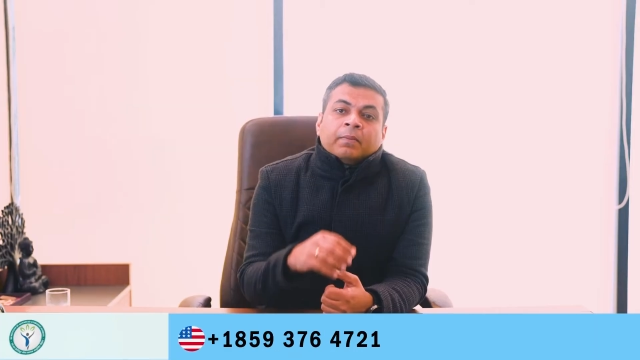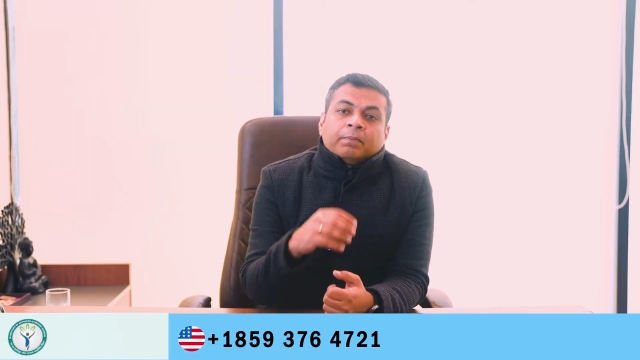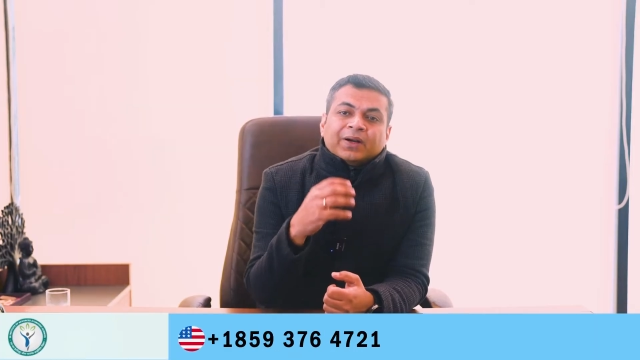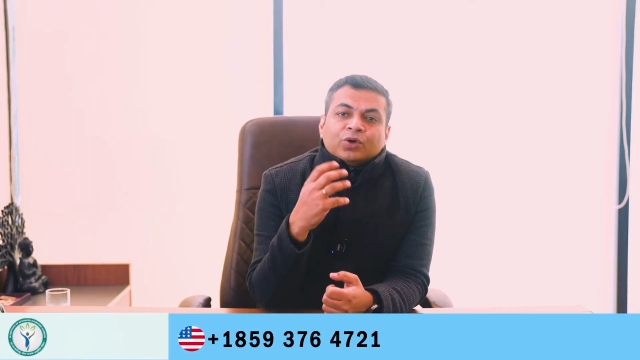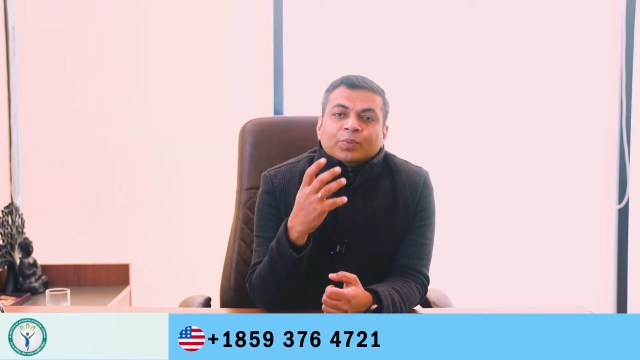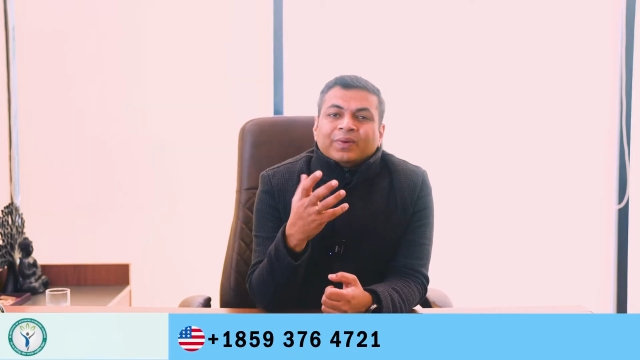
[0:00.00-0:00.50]

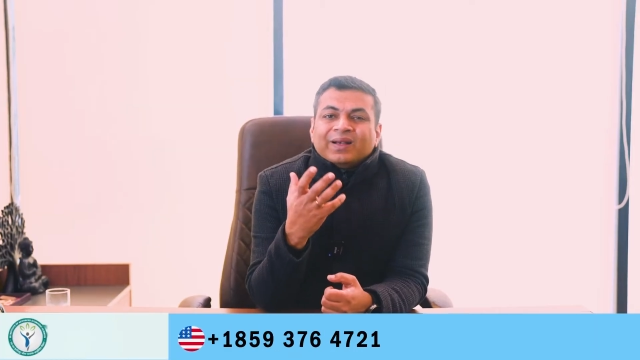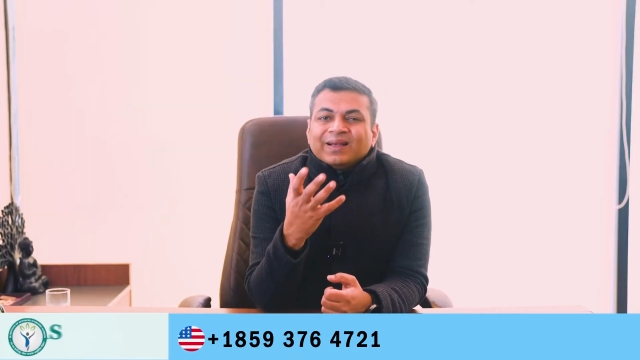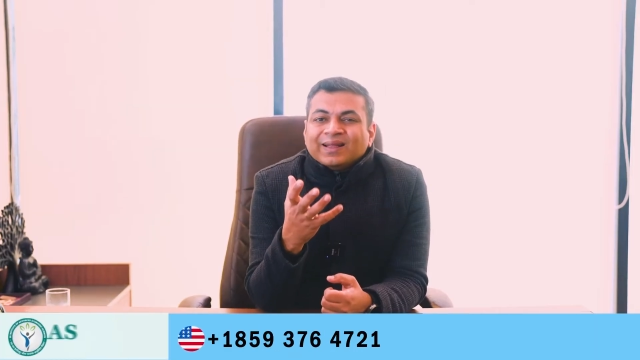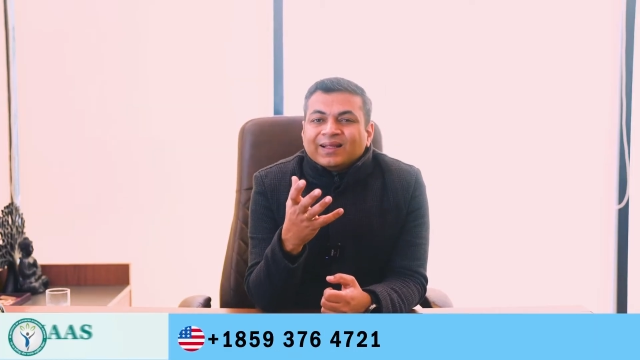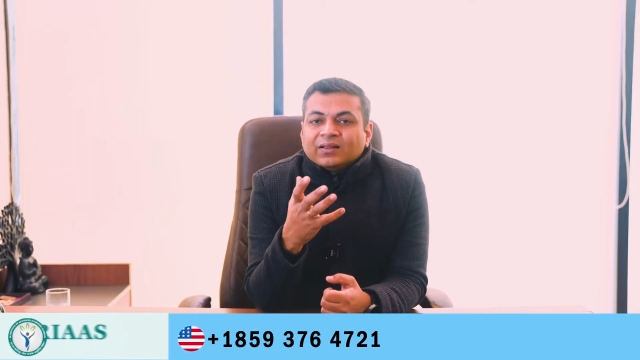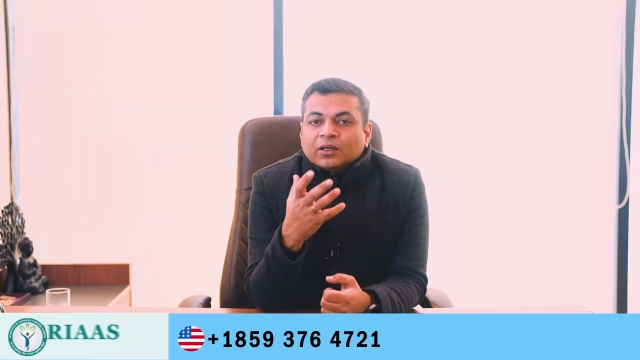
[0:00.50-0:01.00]
But to
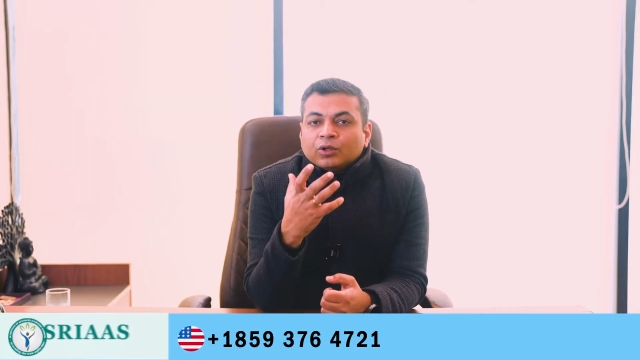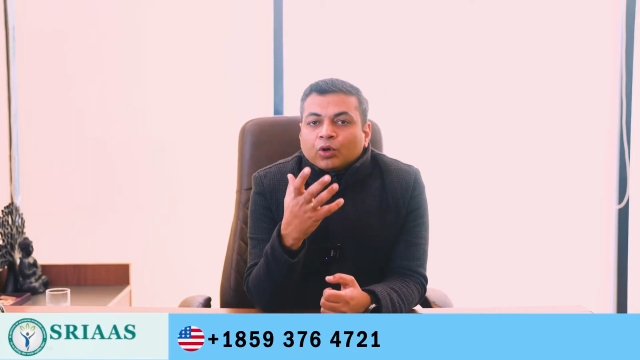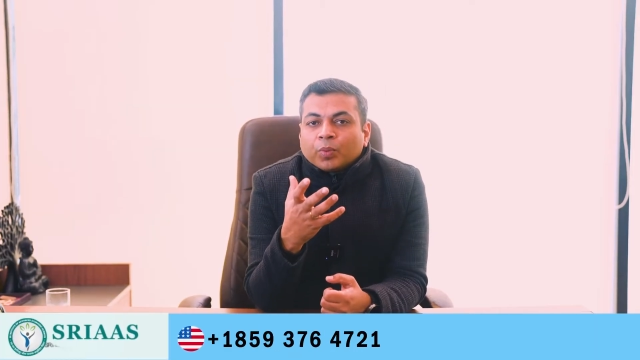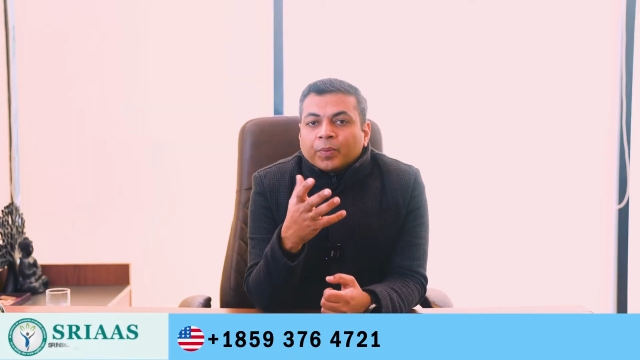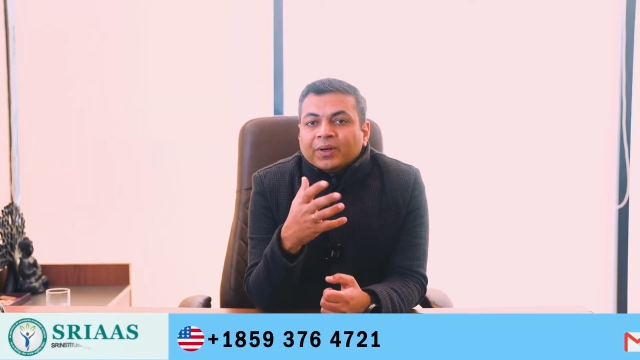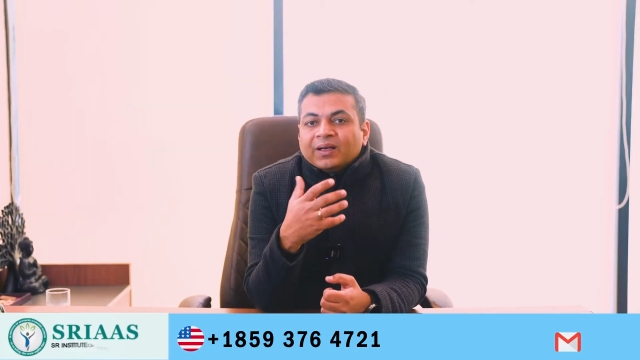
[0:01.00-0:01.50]
maintain the
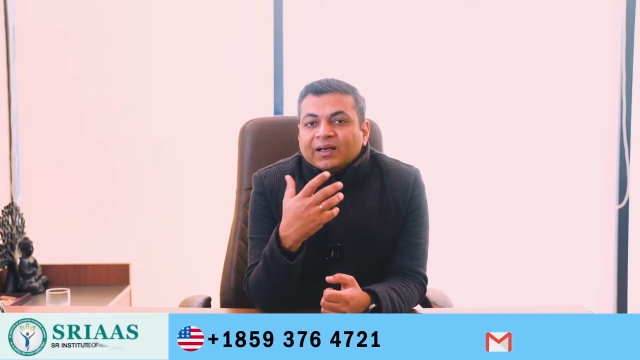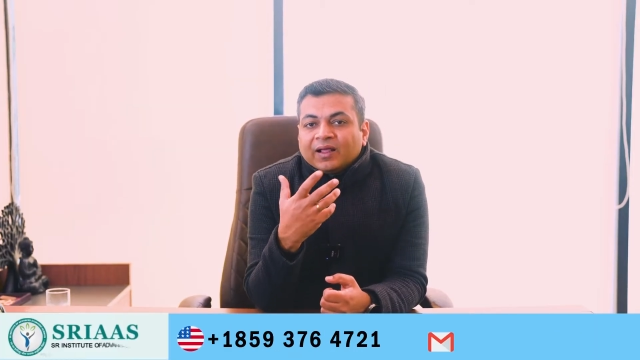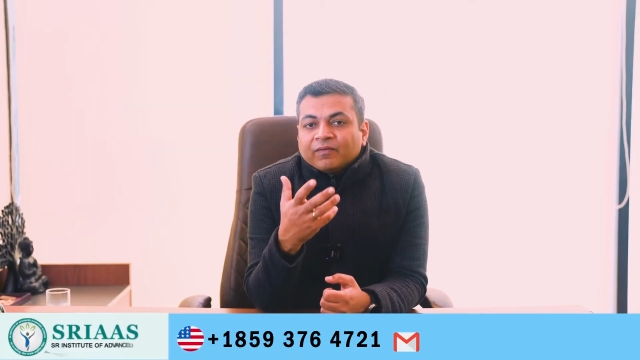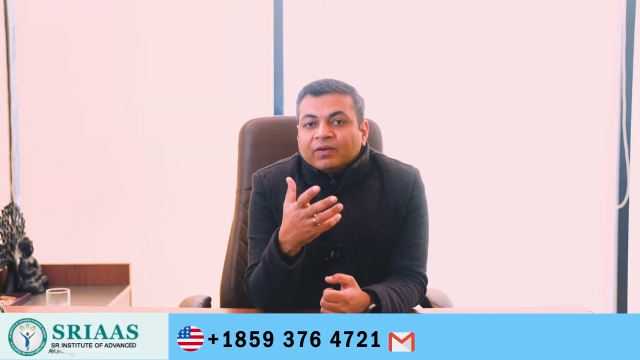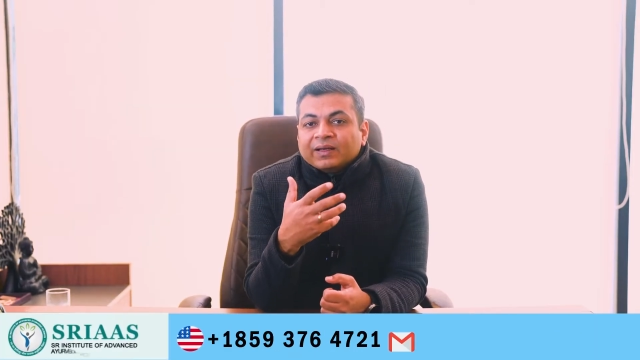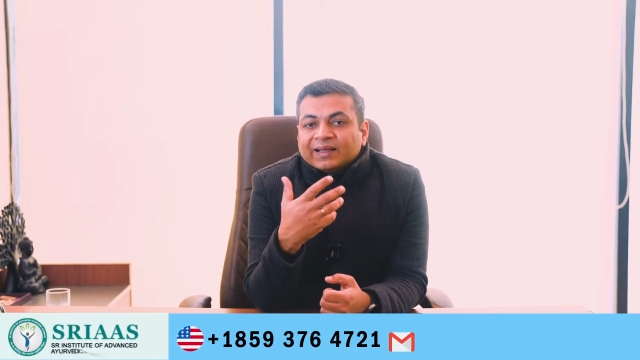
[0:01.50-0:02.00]
dopamine
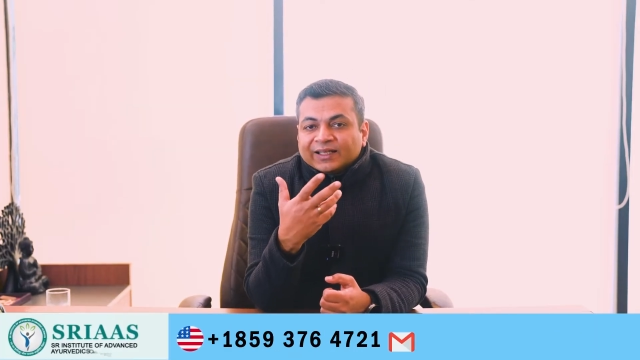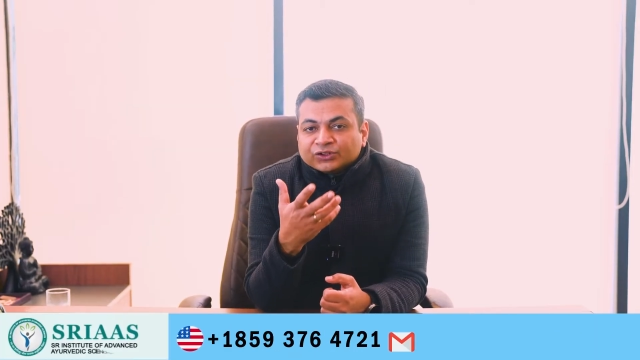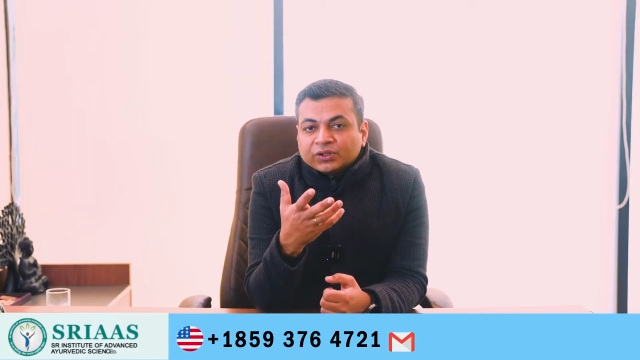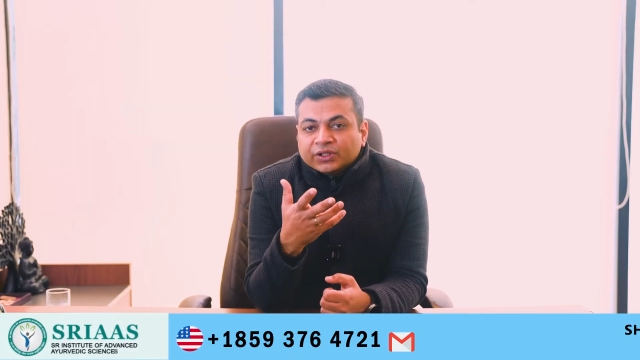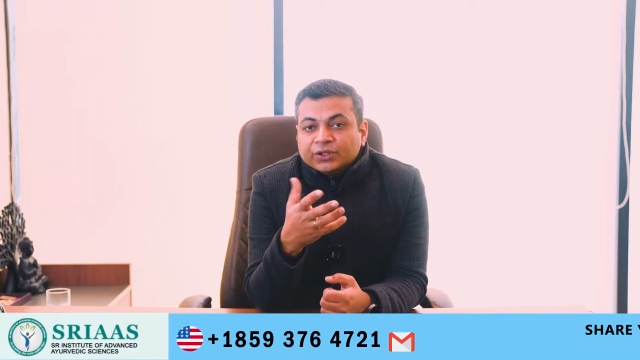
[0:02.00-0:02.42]
level naturally,